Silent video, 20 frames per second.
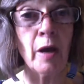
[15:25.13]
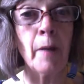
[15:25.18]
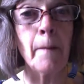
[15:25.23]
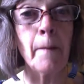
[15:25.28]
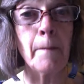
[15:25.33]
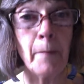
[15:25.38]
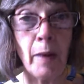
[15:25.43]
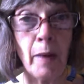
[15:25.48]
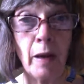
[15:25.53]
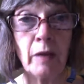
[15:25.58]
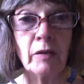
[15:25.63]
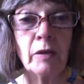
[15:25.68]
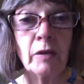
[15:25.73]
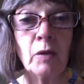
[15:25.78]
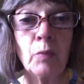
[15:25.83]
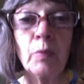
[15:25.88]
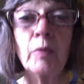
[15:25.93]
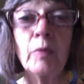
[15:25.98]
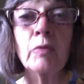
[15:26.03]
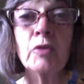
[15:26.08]
Martha
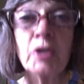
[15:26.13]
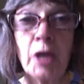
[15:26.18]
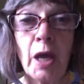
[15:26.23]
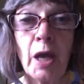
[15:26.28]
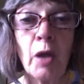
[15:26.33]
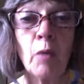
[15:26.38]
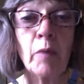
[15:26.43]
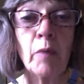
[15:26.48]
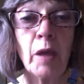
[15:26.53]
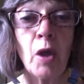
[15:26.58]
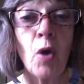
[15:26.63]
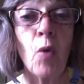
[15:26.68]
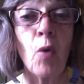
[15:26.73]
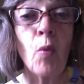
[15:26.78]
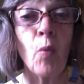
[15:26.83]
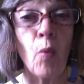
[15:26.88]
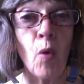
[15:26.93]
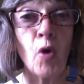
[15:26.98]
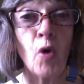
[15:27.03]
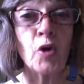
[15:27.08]
will tell me
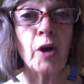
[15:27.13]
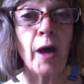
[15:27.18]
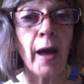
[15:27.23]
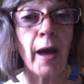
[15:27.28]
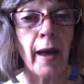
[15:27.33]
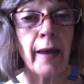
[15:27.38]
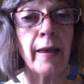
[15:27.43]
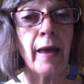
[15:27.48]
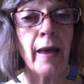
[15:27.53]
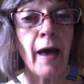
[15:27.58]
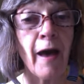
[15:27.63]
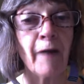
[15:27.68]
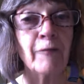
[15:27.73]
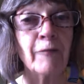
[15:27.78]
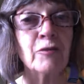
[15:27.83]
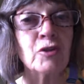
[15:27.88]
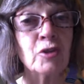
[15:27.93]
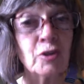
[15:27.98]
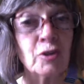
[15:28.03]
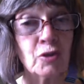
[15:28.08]
what I have
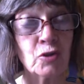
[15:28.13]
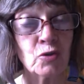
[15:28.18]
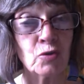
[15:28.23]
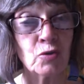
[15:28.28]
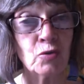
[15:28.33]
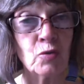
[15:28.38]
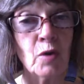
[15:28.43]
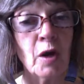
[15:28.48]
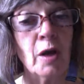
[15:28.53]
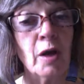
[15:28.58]
to do,